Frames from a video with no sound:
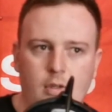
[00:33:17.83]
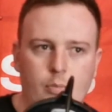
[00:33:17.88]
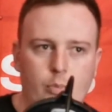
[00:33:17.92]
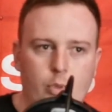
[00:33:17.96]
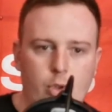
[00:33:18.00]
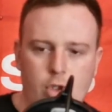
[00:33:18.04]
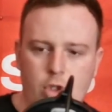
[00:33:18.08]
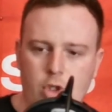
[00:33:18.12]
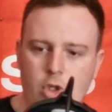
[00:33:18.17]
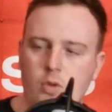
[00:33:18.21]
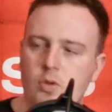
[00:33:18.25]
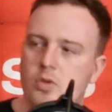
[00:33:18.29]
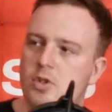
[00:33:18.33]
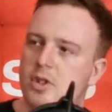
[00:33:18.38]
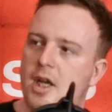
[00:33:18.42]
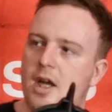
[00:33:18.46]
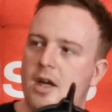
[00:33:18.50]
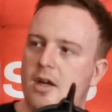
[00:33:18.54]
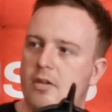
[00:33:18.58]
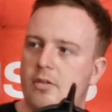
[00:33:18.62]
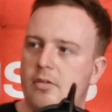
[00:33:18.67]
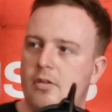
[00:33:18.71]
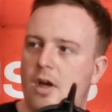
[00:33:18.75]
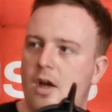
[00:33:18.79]
but you use
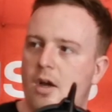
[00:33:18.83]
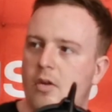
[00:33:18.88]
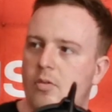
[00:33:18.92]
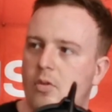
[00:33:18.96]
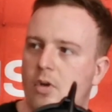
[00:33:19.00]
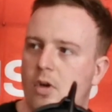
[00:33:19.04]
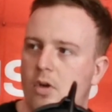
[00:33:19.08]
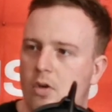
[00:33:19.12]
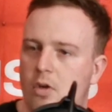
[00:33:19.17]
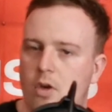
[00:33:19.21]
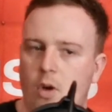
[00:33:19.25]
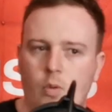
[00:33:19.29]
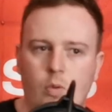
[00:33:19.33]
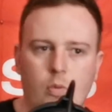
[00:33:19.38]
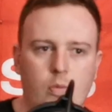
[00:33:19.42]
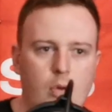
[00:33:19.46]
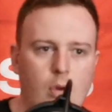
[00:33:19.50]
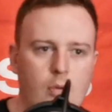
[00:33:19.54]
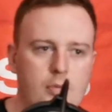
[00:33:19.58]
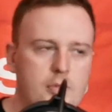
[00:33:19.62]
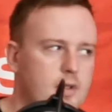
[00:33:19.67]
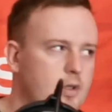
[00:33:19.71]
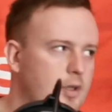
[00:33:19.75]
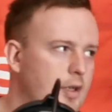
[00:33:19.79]
that and, and go, go
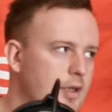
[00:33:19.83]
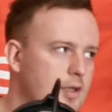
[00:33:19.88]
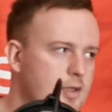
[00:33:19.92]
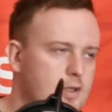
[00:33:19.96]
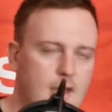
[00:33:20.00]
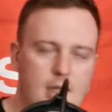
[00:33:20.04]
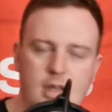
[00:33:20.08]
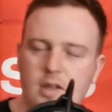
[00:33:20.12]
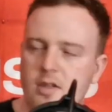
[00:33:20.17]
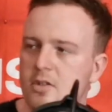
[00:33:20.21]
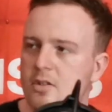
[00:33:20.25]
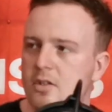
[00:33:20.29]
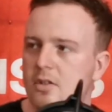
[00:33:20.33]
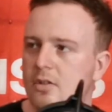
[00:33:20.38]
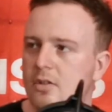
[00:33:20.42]
go to the next stage.